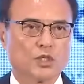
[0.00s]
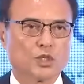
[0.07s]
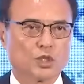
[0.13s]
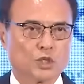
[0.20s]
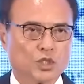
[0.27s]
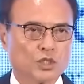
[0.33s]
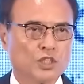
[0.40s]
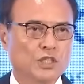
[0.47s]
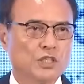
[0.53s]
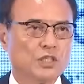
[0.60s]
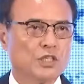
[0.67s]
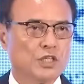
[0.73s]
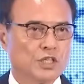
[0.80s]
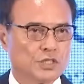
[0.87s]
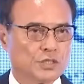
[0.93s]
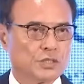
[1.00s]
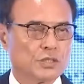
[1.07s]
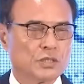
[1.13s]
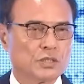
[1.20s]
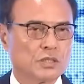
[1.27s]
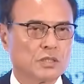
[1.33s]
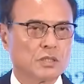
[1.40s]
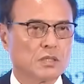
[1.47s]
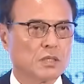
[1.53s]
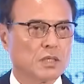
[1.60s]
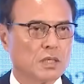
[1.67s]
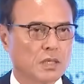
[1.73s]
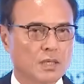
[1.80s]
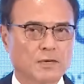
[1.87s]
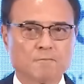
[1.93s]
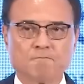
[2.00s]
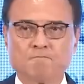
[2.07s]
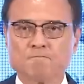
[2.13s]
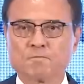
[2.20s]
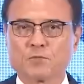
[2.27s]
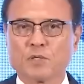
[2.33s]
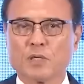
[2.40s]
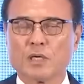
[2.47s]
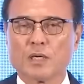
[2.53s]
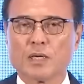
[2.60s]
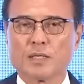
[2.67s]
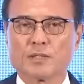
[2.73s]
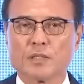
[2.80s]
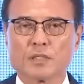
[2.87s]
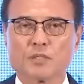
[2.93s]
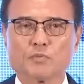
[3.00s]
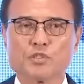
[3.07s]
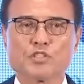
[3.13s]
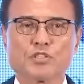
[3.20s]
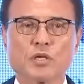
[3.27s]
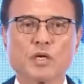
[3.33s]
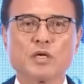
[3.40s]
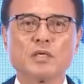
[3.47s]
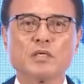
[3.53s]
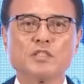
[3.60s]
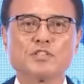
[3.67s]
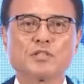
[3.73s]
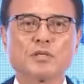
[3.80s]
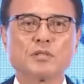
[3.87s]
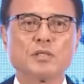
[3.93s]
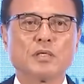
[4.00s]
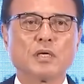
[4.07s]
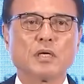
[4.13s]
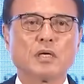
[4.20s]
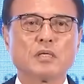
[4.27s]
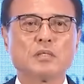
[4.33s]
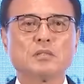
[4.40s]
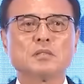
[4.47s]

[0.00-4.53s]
Early is, I think we should enjoy the